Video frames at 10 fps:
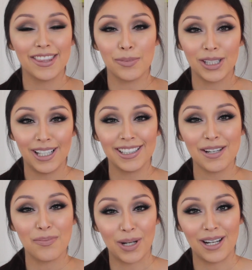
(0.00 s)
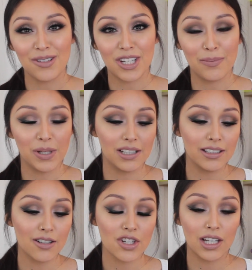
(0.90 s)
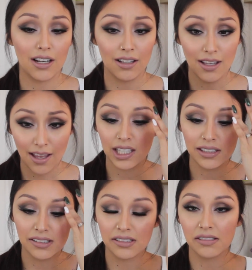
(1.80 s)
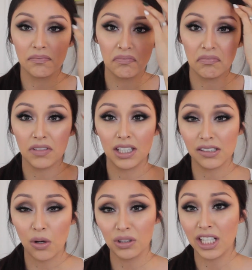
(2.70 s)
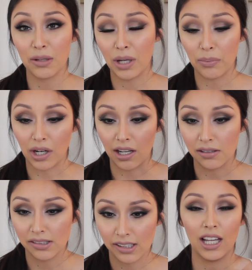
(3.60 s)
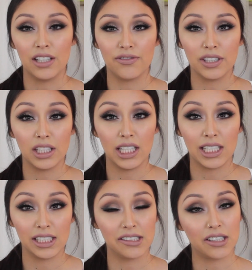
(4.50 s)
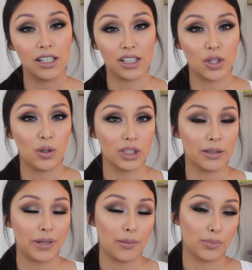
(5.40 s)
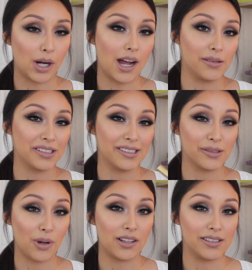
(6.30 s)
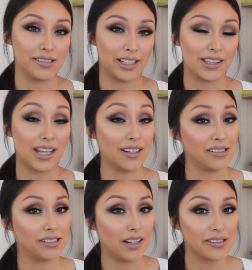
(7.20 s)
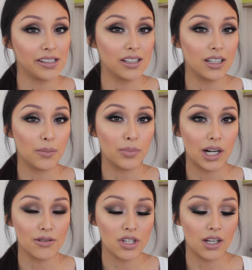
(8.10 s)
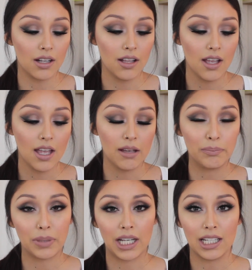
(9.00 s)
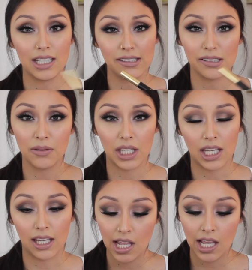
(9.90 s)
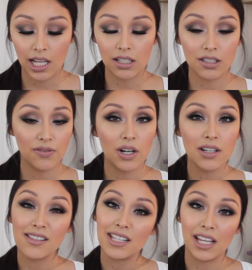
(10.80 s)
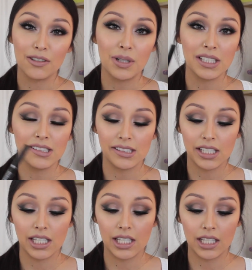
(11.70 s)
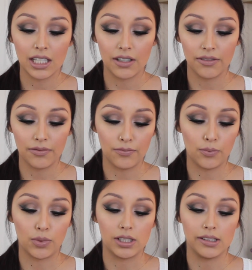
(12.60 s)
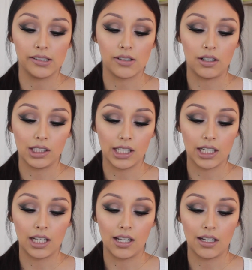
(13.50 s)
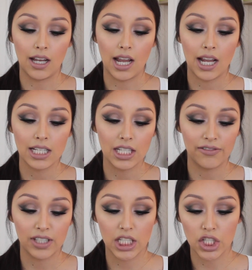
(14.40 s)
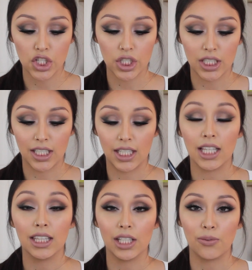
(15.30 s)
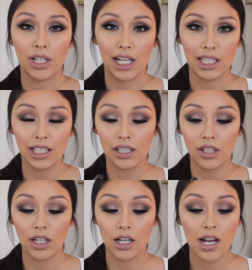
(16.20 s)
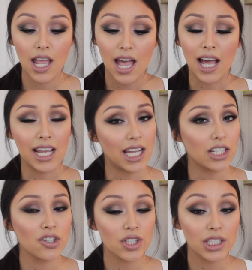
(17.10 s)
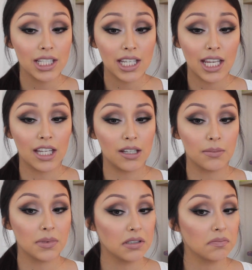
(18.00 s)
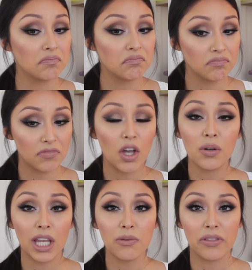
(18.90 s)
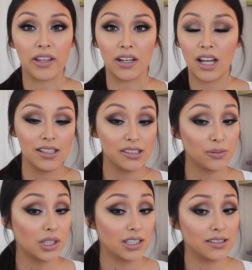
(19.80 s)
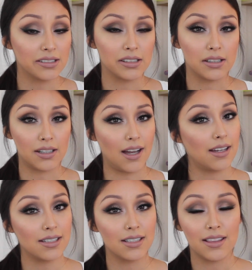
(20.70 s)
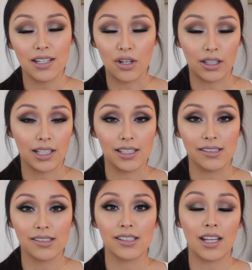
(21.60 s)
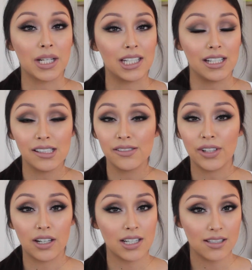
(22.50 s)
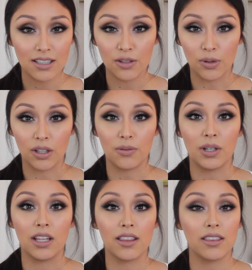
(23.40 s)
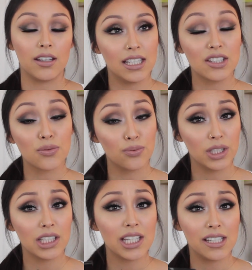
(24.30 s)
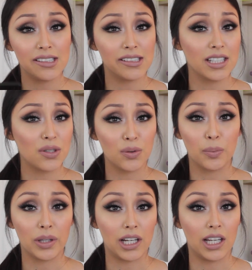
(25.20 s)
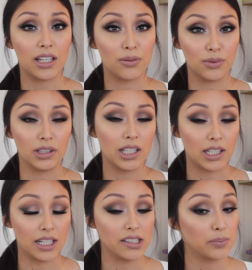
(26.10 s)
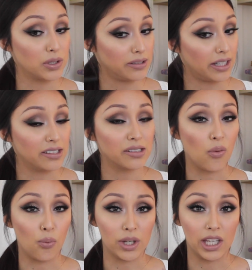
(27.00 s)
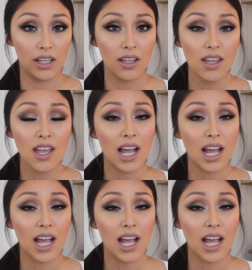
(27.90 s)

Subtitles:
The Milani Brow Shaping Clear Gel, it's holding up my brows. I feel like it's not going to hold up my brows as well as like the Anastasia Brow Gel, but it's okay. And as far as the NYC, what is this called again? High Definition Liquid Eyeliner, I actually am okay with it. This one is not the darkest, but it is very easy to work with. It's really easy to apply a really nice precise wing.